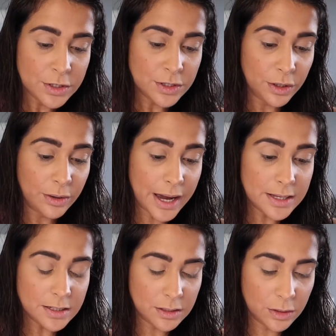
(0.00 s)
so you
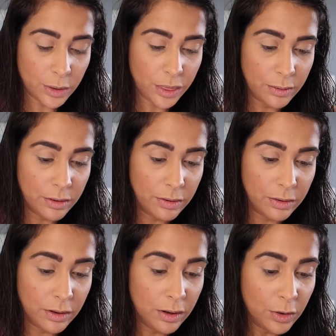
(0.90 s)
guys know
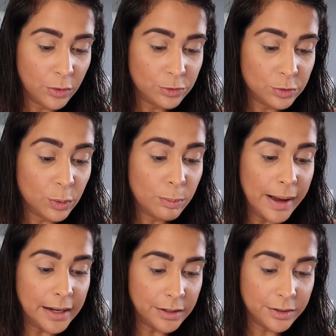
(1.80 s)
the full
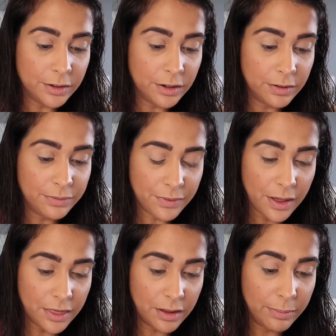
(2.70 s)
value of
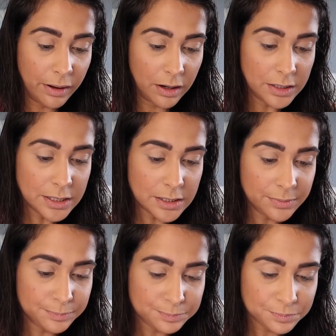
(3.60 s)
the box.
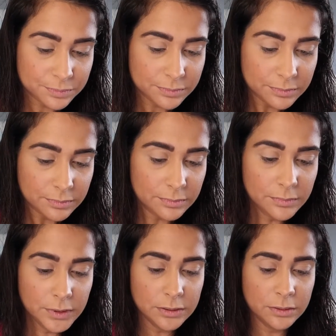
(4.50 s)

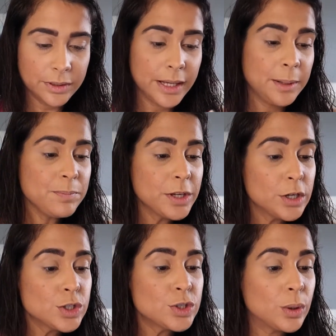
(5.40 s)
Okay,
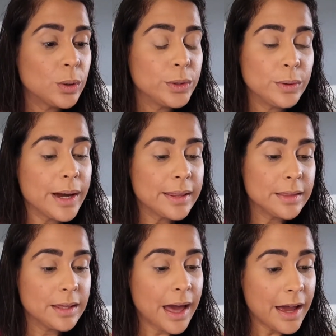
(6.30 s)
so you got
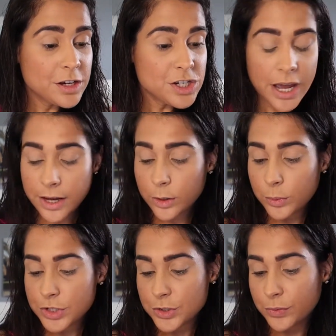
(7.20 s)
the eyeshadow,
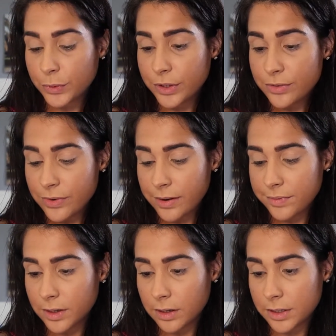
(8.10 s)
which is $45